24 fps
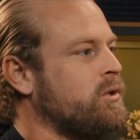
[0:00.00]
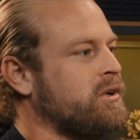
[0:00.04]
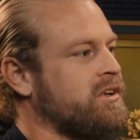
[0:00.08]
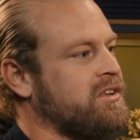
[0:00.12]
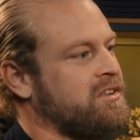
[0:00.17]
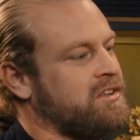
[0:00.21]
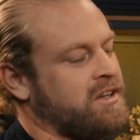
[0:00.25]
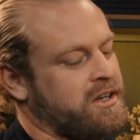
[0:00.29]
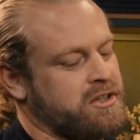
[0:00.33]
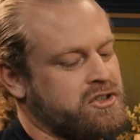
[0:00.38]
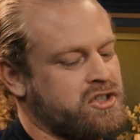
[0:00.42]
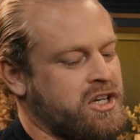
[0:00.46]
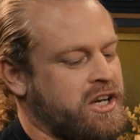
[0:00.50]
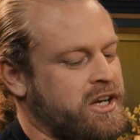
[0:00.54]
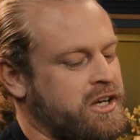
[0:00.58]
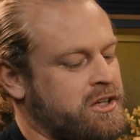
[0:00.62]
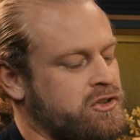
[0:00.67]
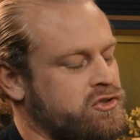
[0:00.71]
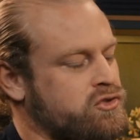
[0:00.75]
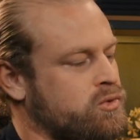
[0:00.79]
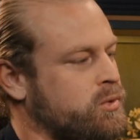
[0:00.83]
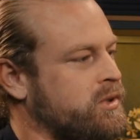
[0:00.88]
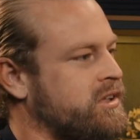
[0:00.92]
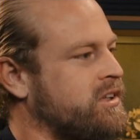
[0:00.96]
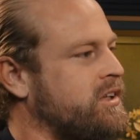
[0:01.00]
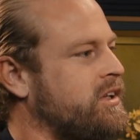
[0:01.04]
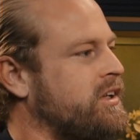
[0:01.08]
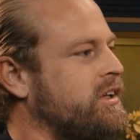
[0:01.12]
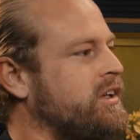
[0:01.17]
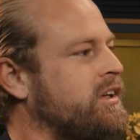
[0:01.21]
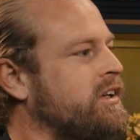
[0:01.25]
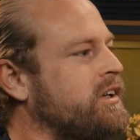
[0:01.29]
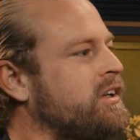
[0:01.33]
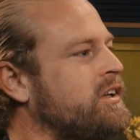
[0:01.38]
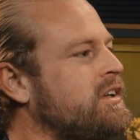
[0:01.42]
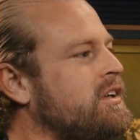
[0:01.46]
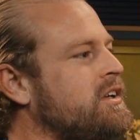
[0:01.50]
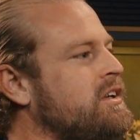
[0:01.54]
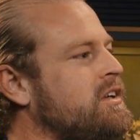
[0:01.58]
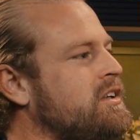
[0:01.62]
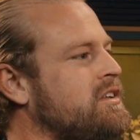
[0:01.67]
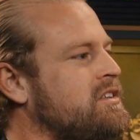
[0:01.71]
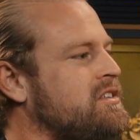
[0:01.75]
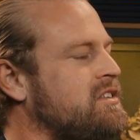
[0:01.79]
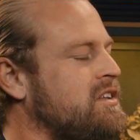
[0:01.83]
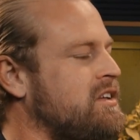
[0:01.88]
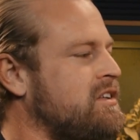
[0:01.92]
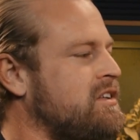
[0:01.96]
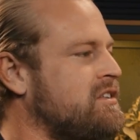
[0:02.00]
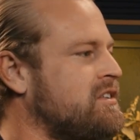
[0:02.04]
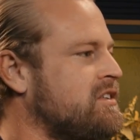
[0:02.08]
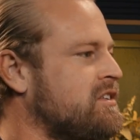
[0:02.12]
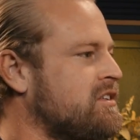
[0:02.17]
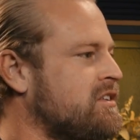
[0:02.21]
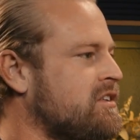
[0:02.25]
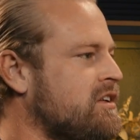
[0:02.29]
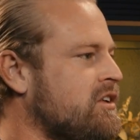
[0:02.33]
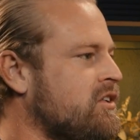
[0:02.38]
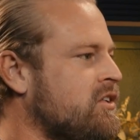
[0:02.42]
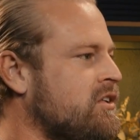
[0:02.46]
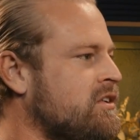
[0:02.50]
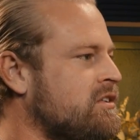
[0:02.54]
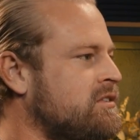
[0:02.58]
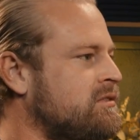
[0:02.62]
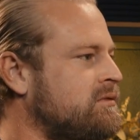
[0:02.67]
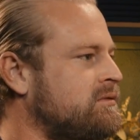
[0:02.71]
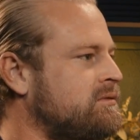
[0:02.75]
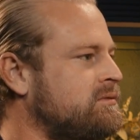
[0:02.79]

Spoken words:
or does that change with the seasons at all?